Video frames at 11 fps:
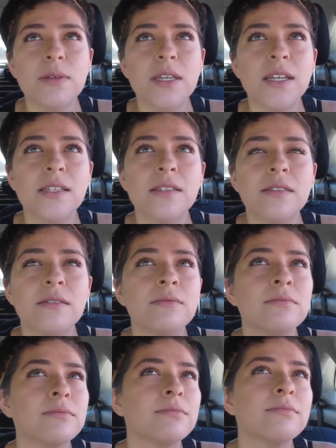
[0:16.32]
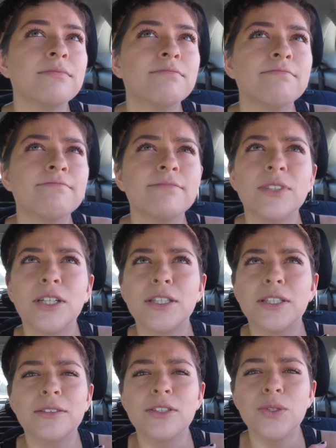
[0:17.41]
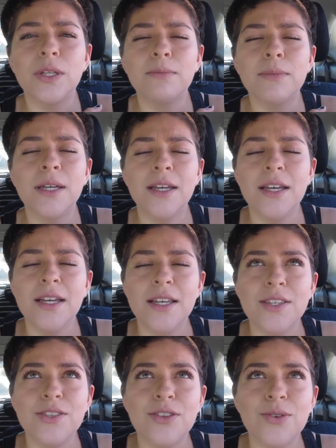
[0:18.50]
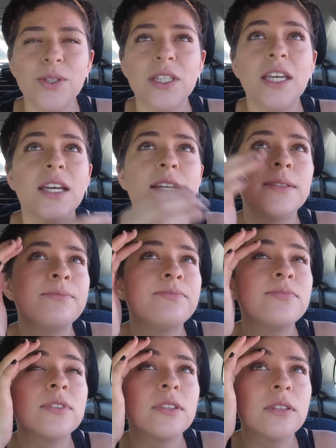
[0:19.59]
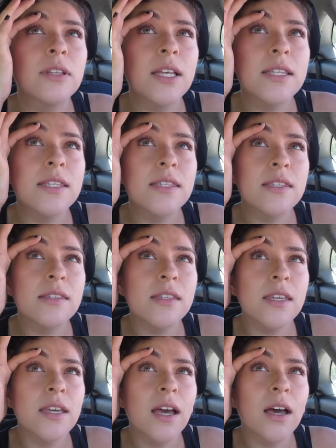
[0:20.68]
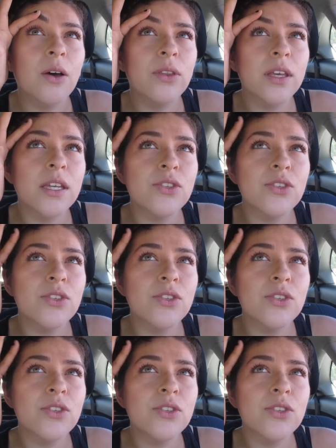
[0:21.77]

because they're gonna do them. So yeah, let's see how they